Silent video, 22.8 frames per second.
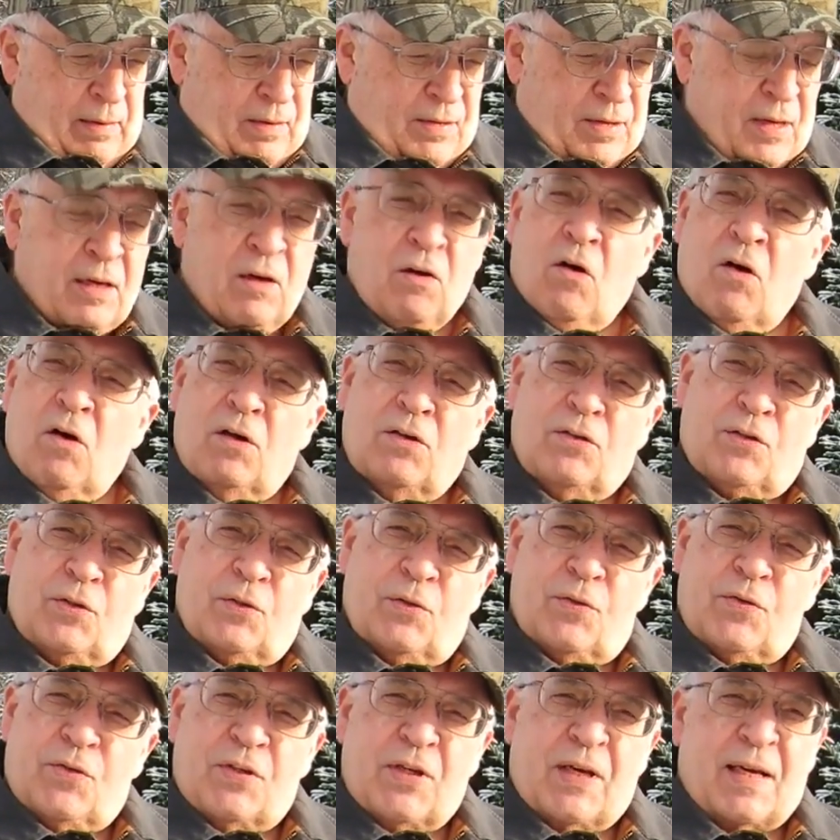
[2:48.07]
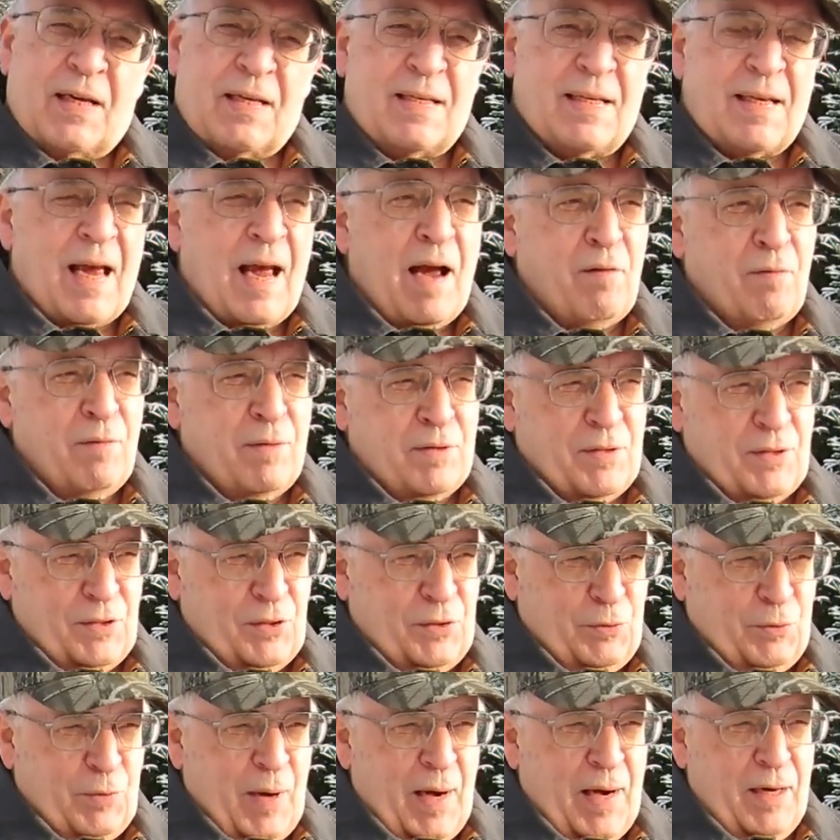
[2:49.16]
Sitka Sound is a
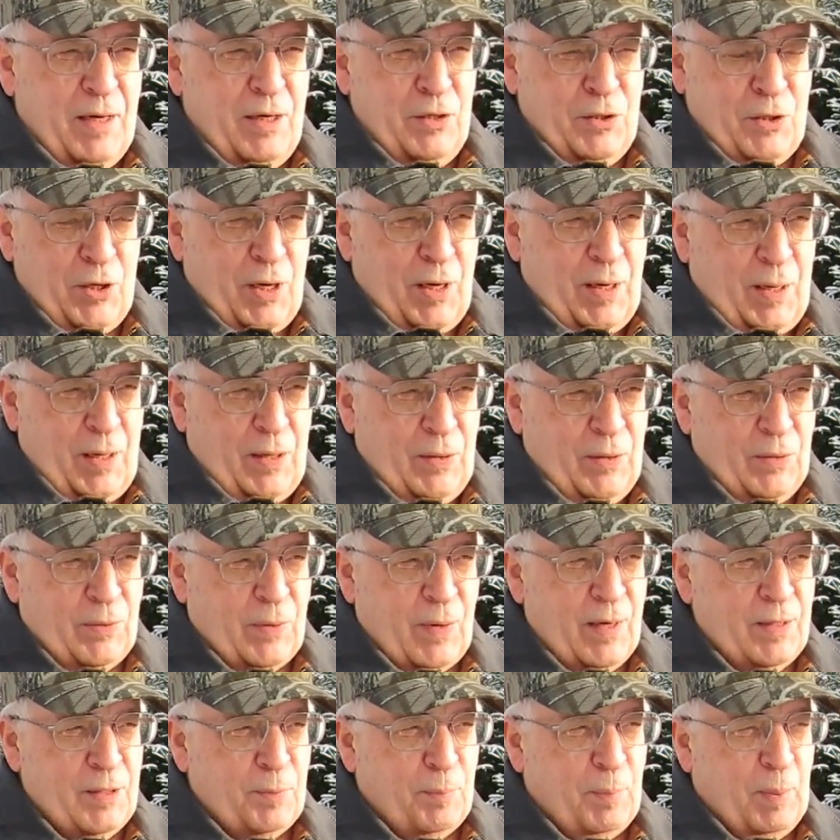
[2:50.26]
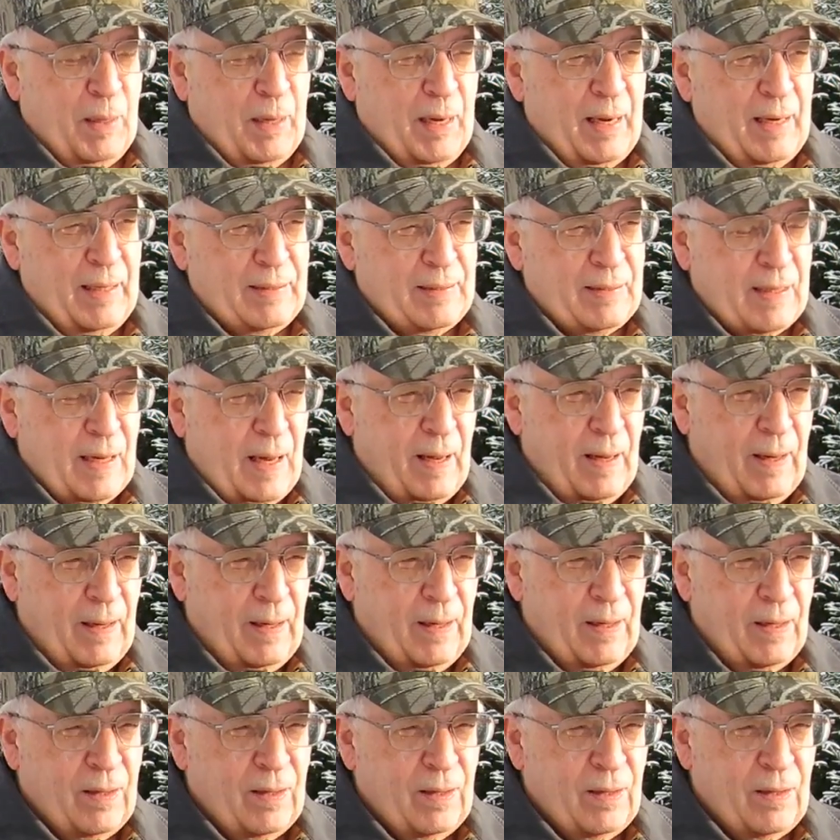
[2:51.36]
strange place.
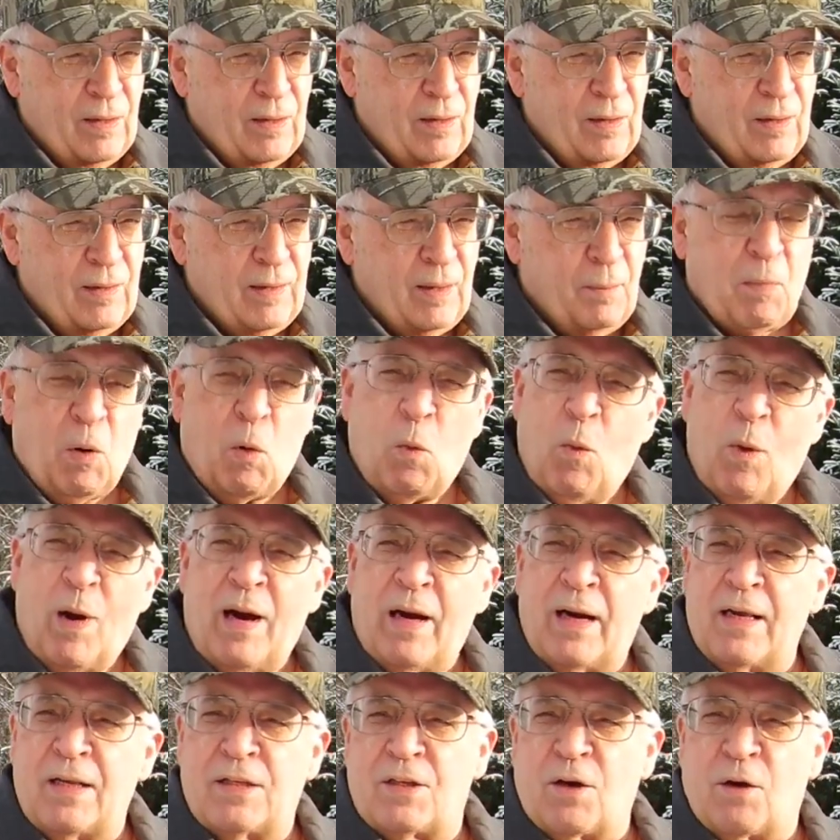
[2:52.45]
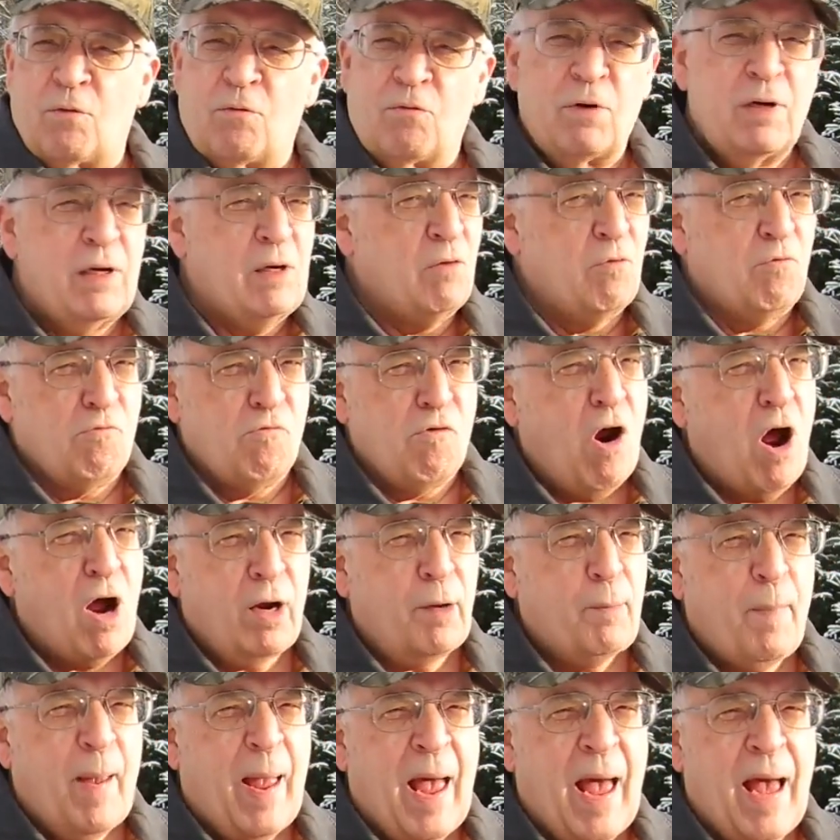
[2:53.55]
Number one, it's a real rock
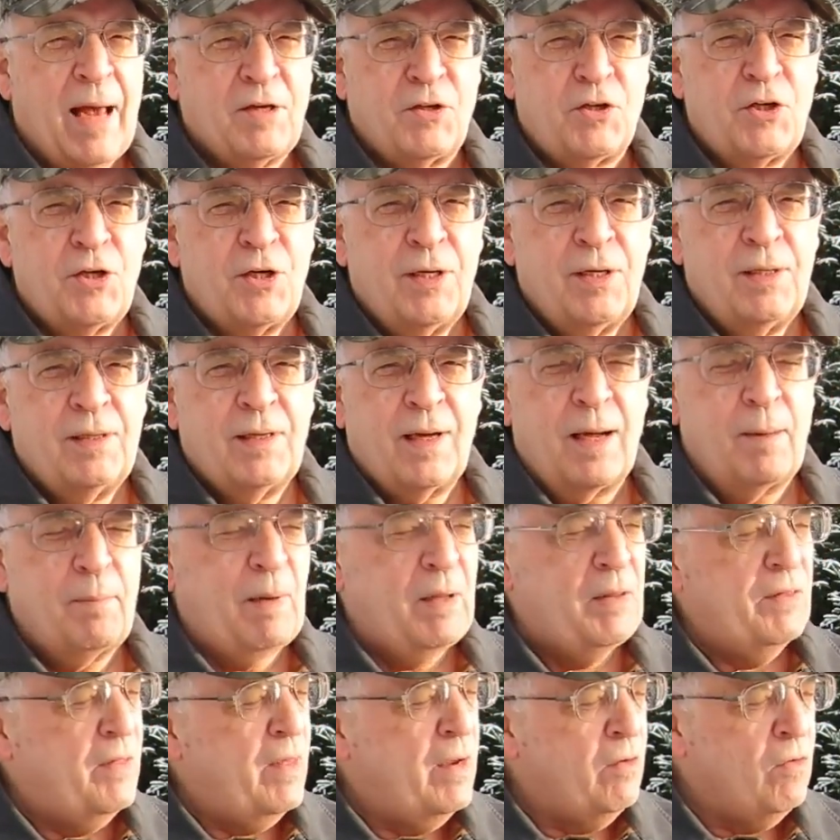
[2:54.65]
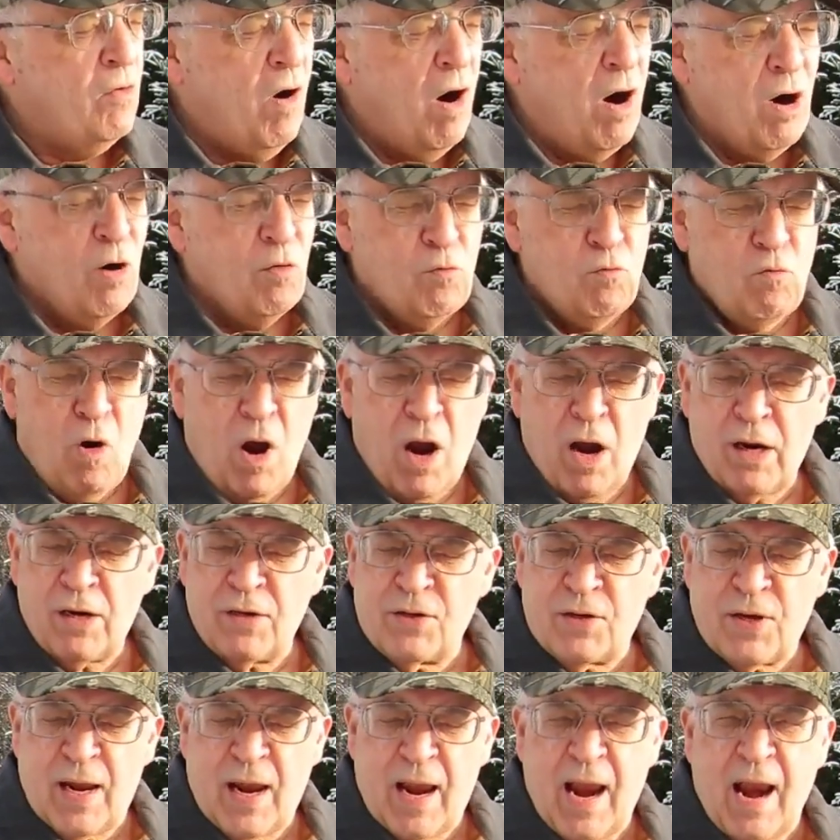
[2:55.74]
patch. I mean, there are
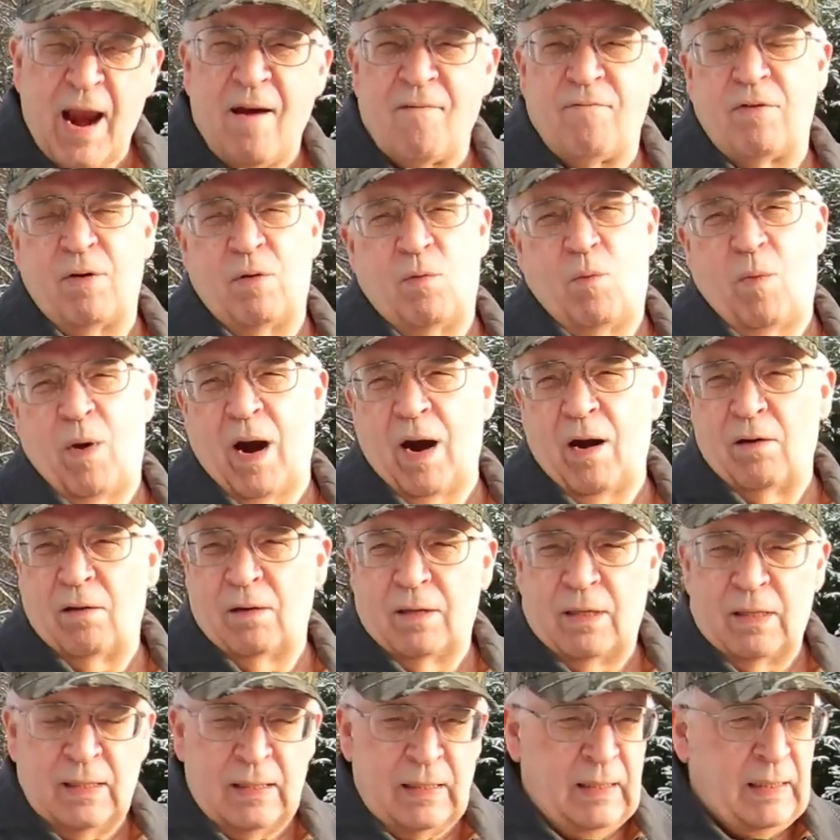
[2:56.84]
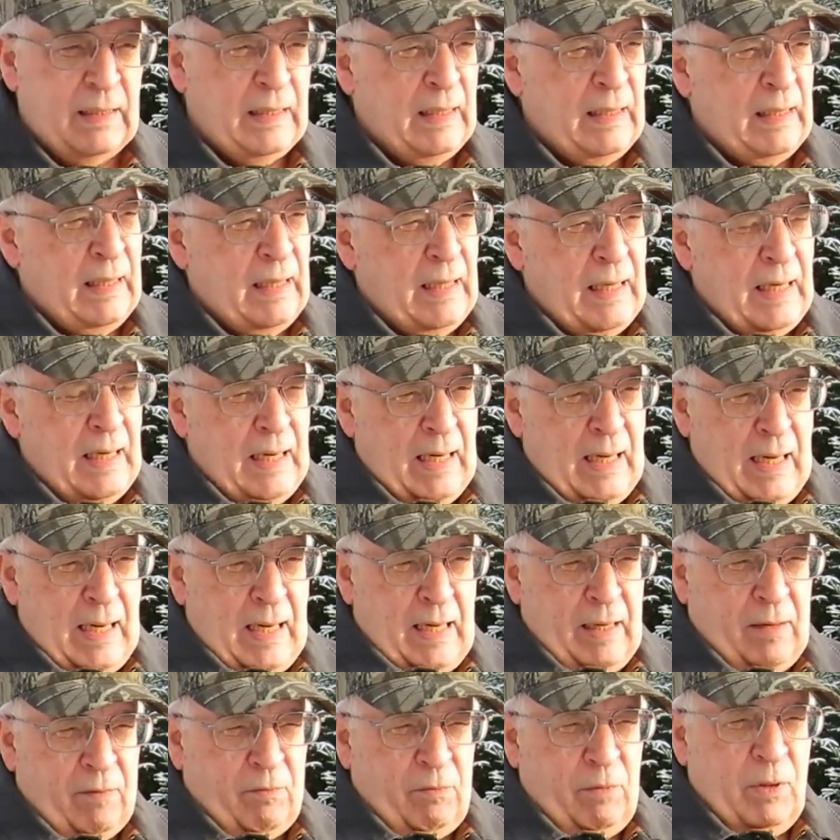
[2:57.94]
rocks everywhere.
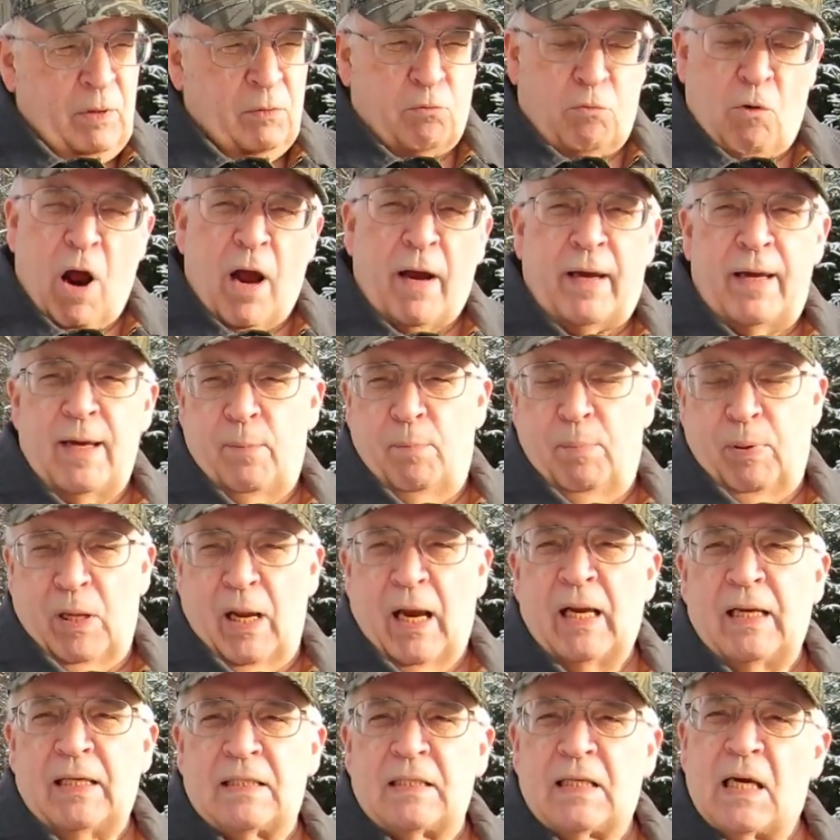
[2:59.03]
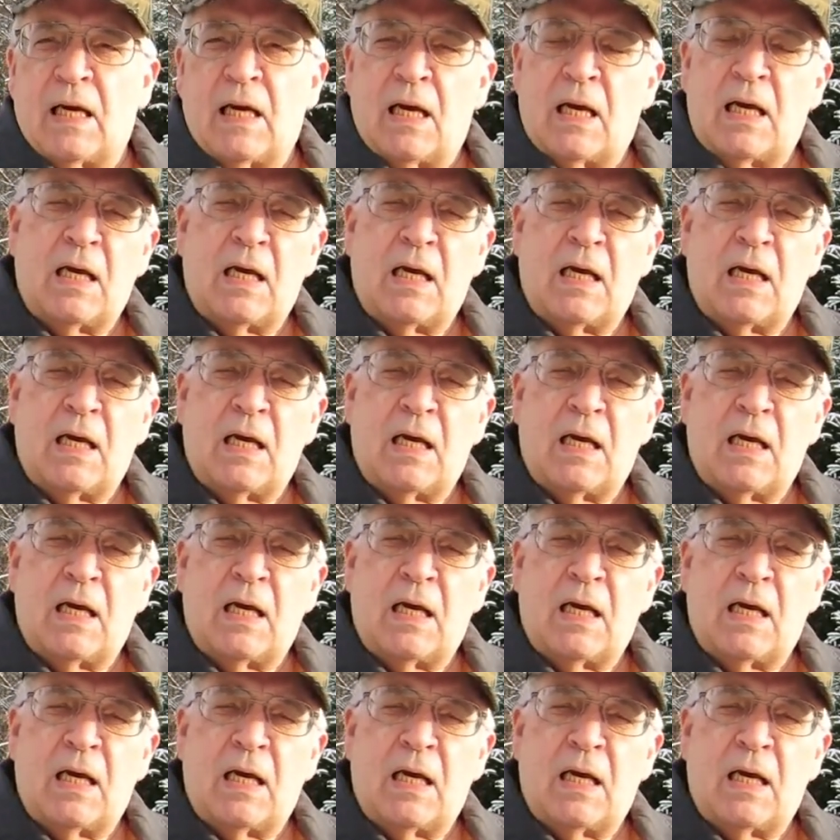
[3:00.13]
Real rocky place.